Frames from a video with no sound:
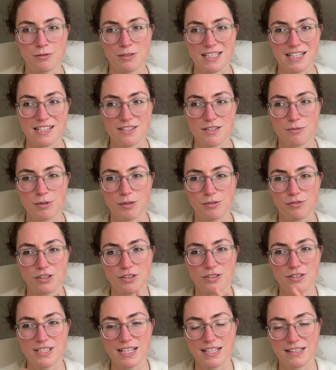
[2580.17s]
do the Esther one
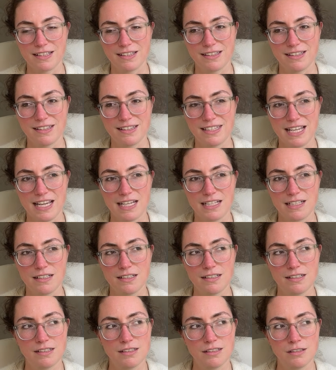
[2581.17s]
first and
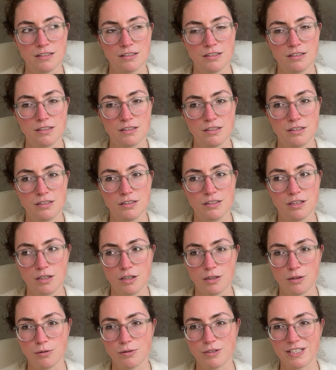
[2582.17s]
then the
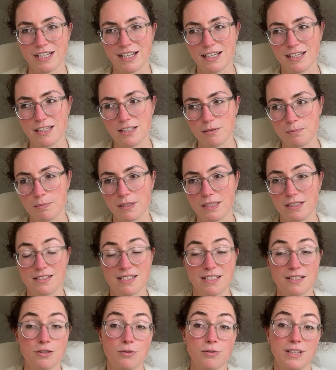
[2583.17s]
low tide
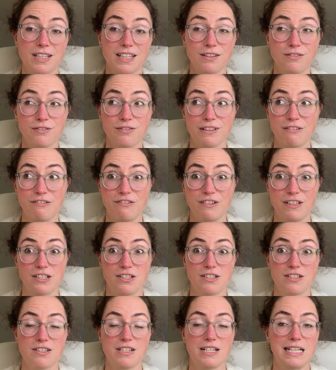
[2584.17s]
because it's okay if it
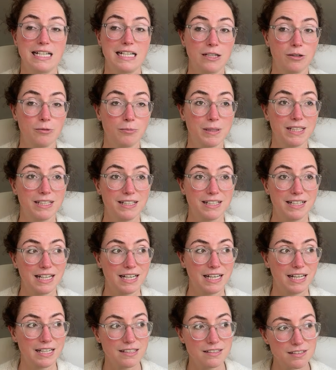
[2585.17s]
finishes a little bit
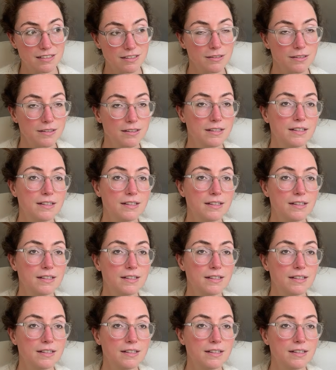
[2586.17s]
later.